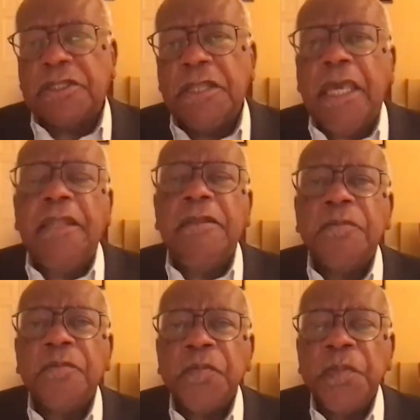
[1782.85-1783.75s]
And then
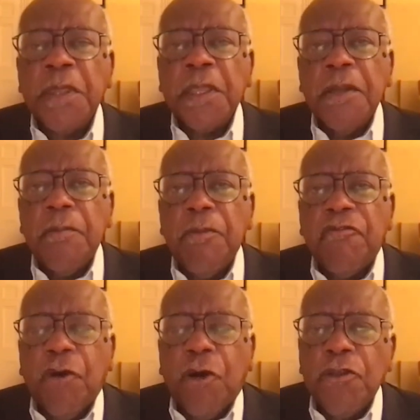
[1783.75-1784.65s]

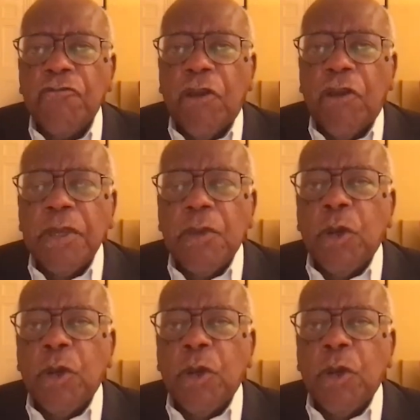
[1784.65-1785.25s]
before the Rugby